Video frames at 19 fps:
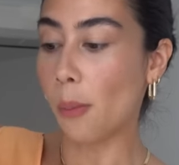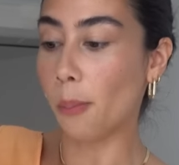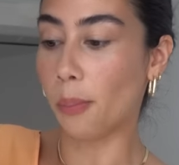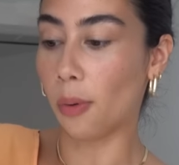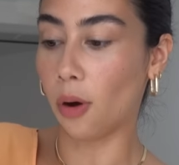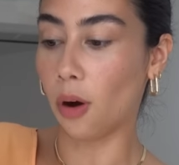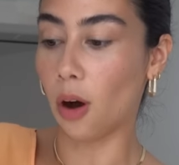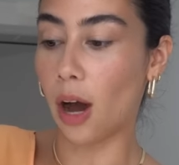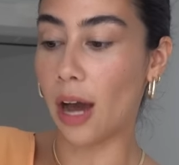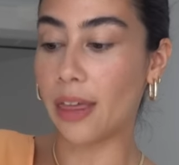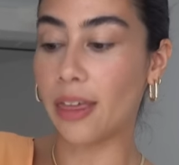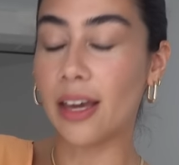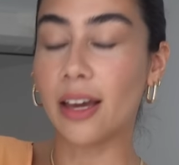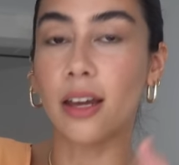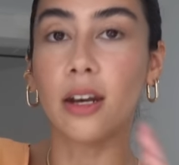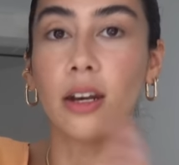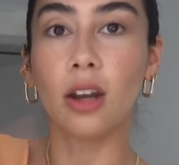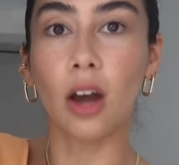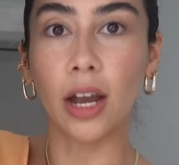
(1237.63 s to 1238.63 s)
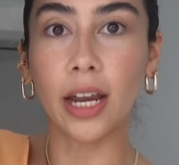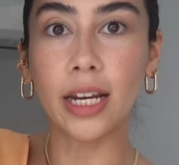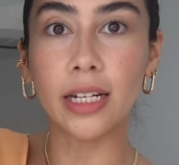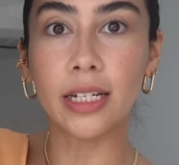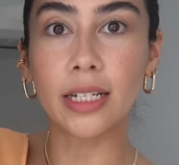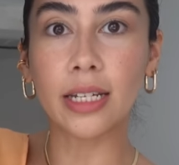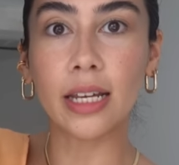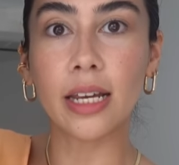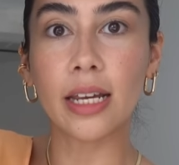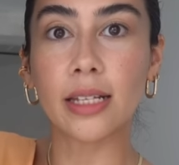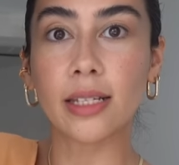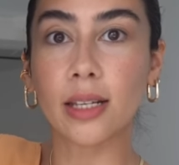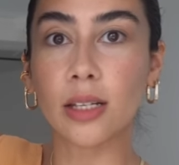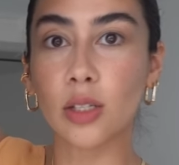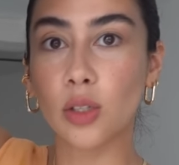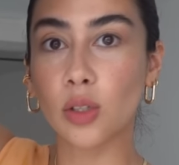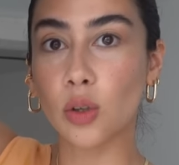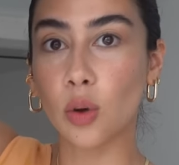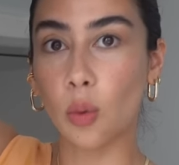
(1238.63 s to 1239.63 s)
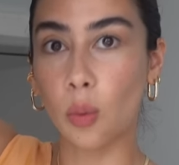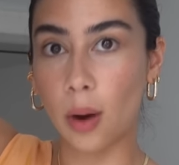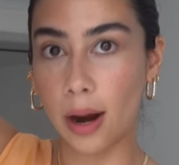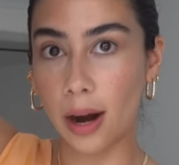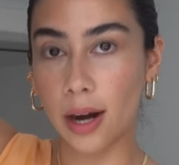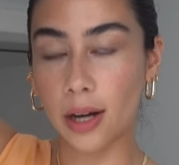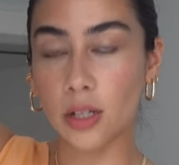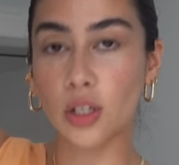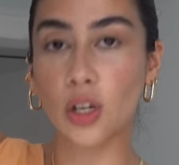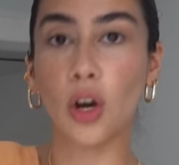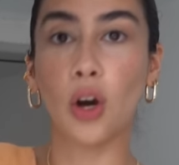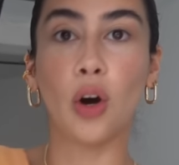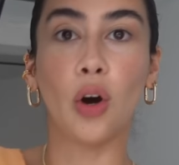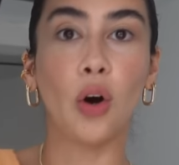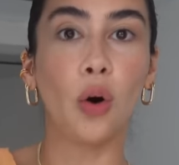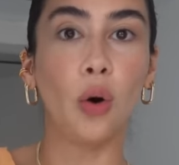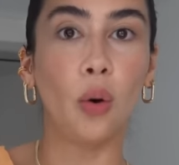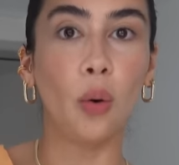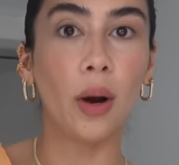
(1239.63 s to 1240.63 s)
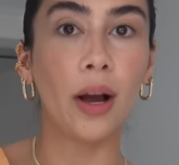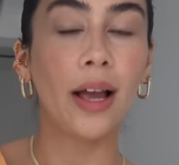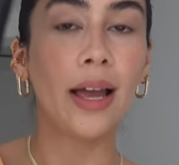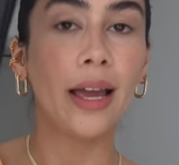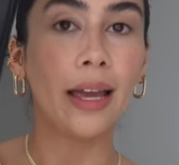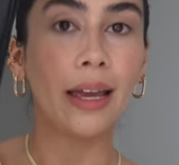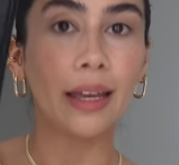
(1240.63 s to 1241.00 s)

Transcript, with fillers: But I think a nineties square toe